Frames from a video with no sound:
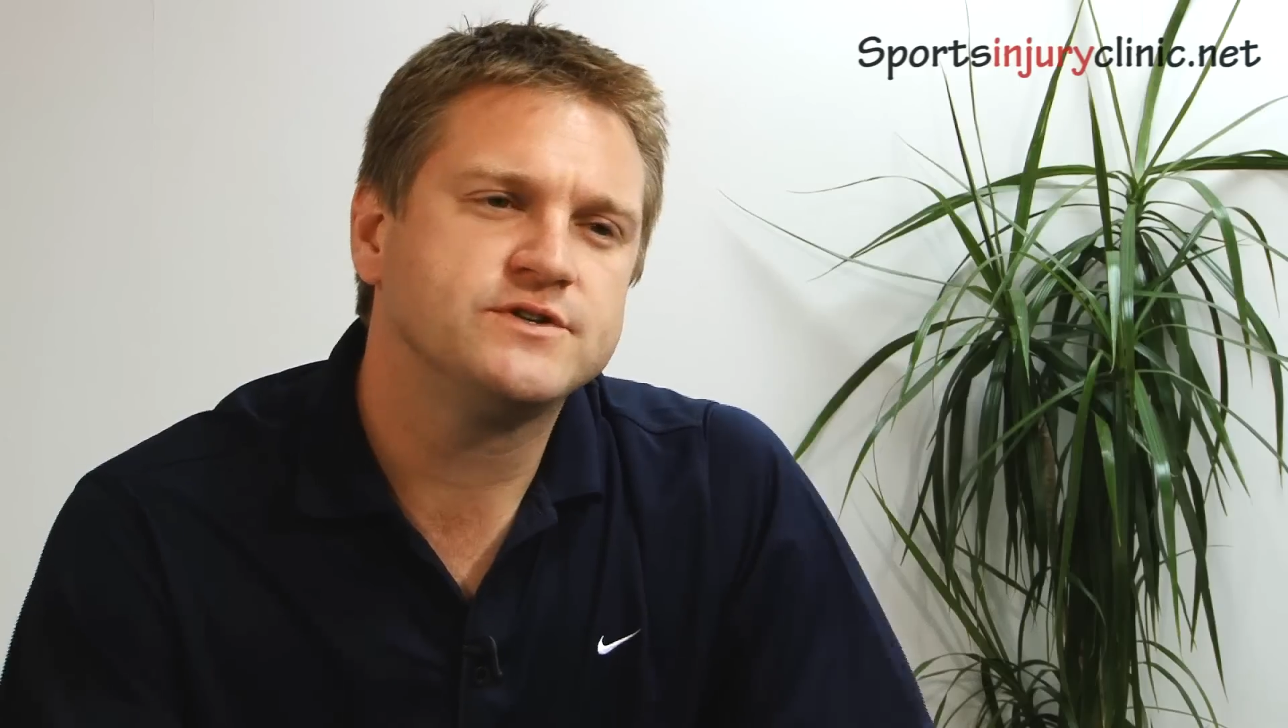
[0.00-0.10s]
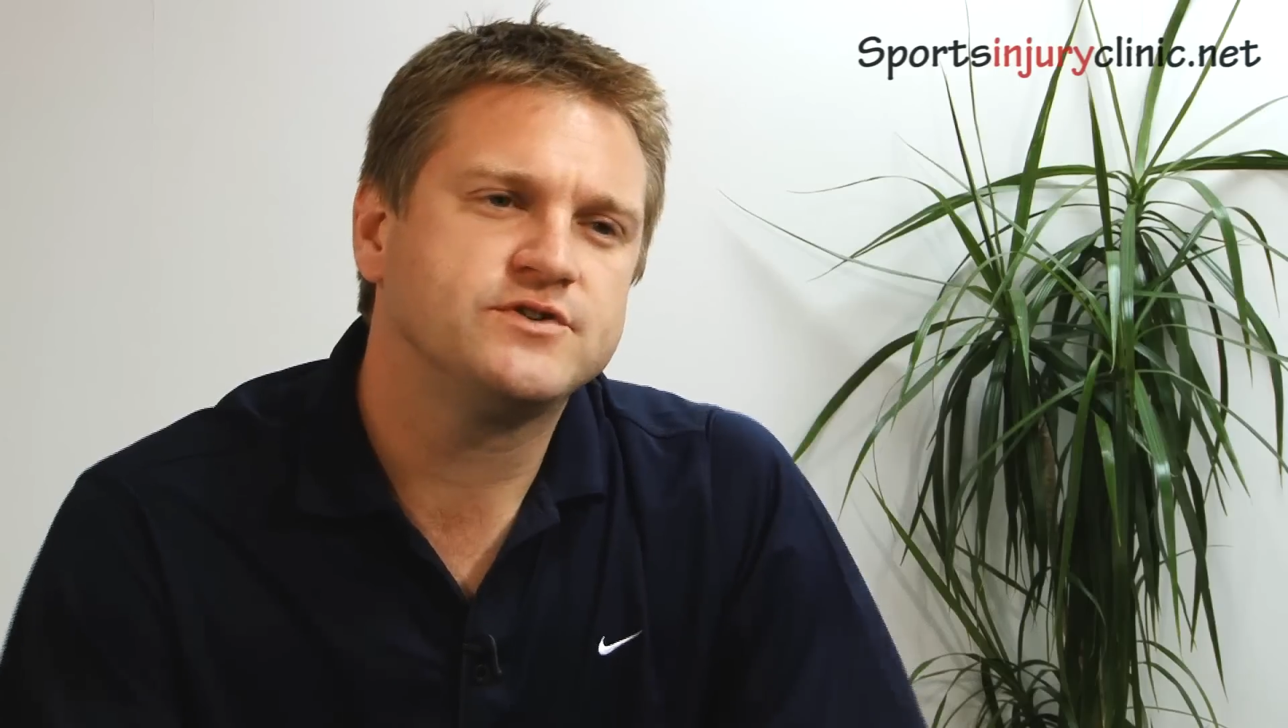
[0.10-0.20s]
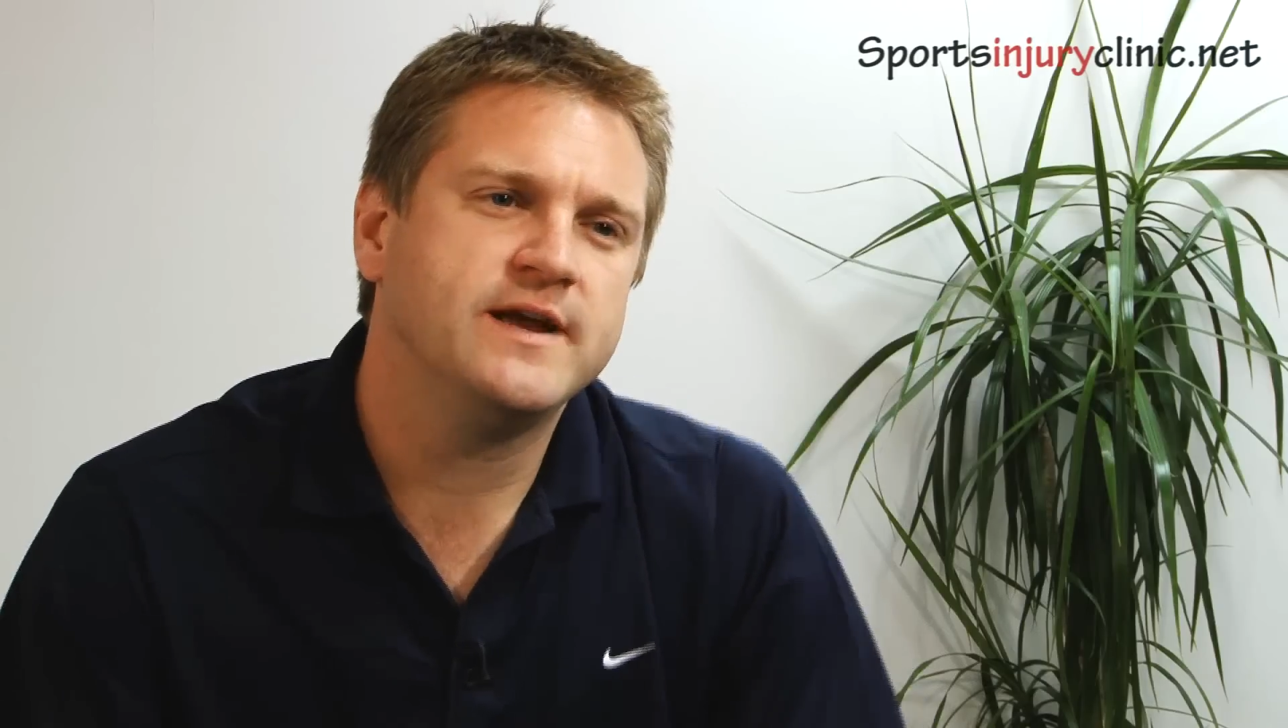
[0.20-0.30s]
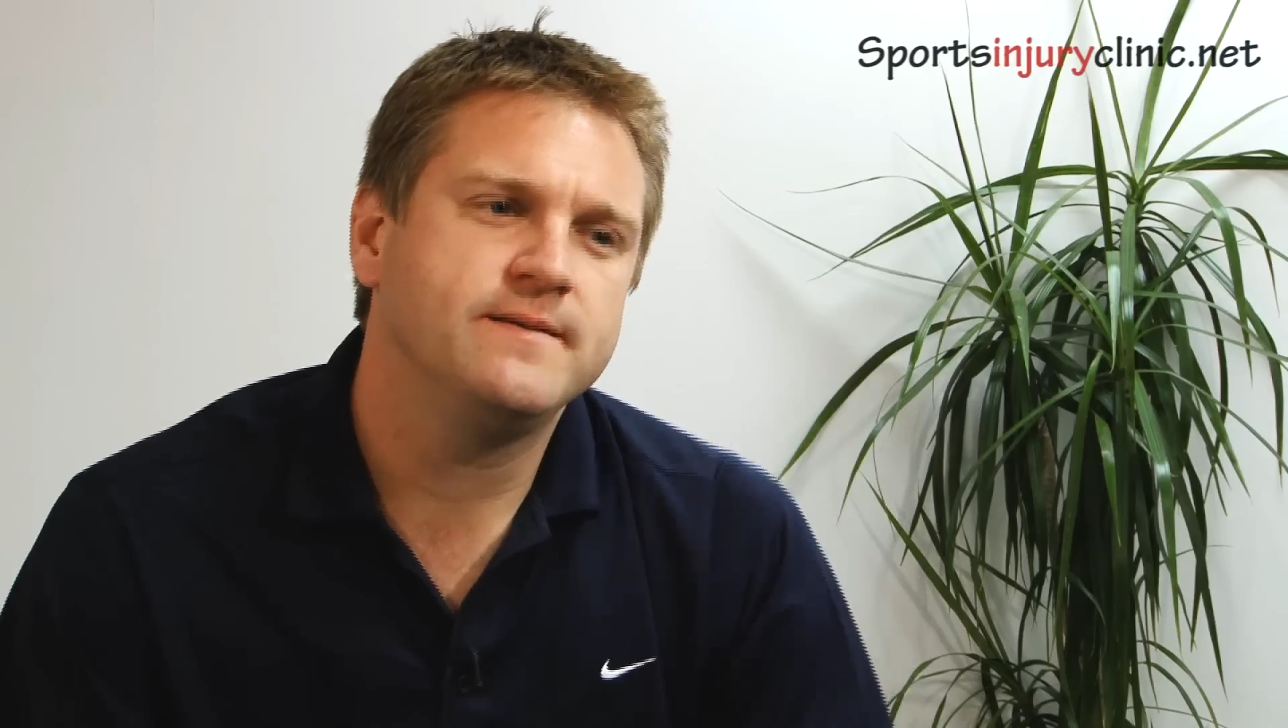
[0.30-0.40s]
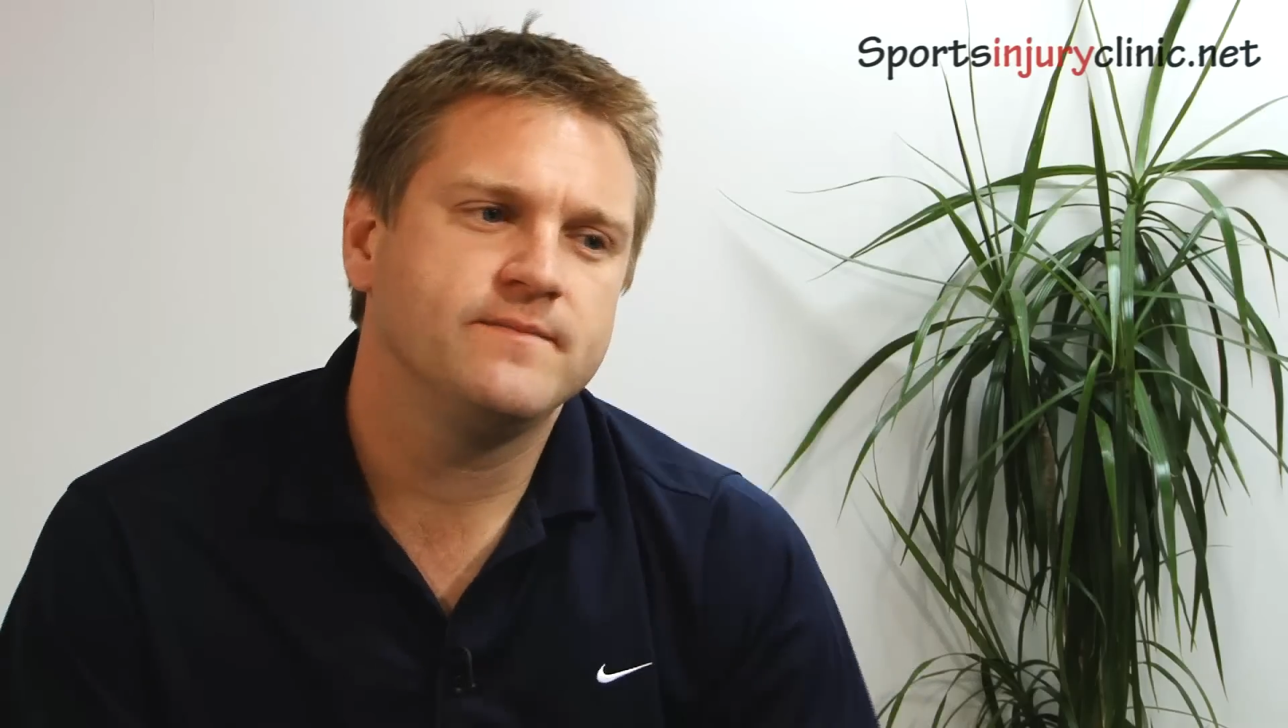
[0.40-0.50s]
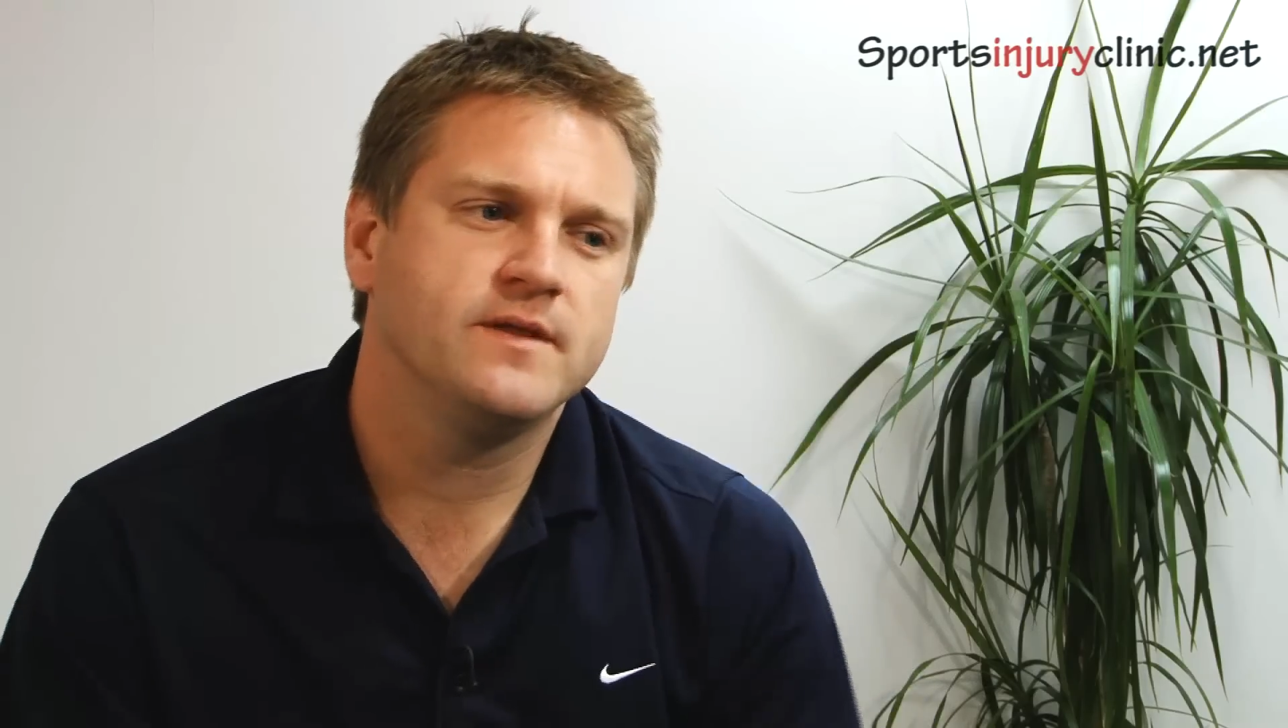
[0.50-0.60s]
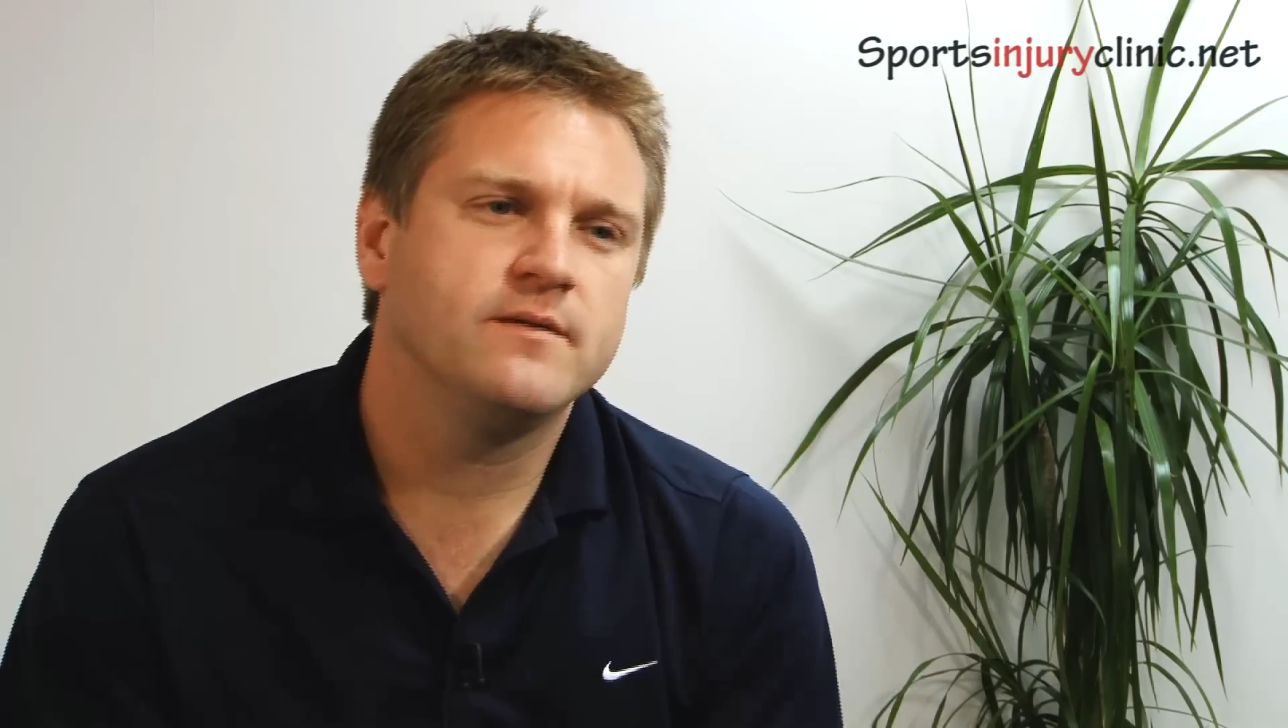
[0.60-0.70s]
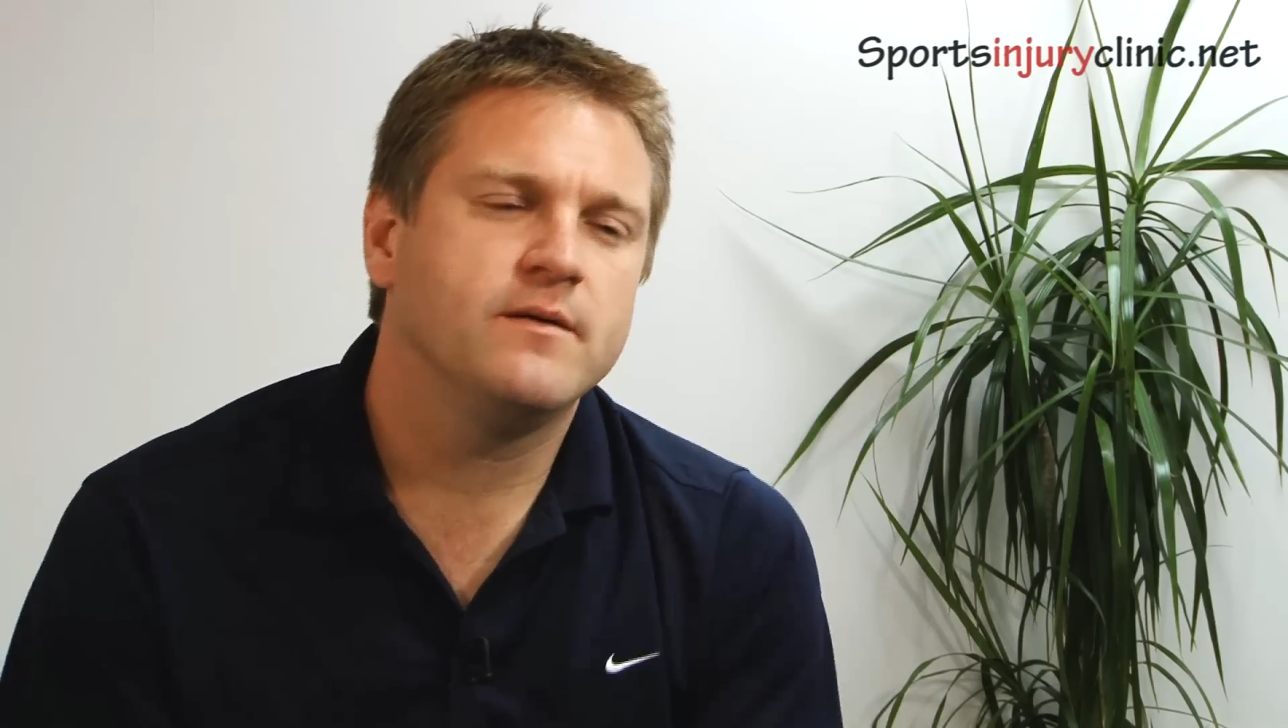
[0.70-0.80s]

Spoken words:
strain,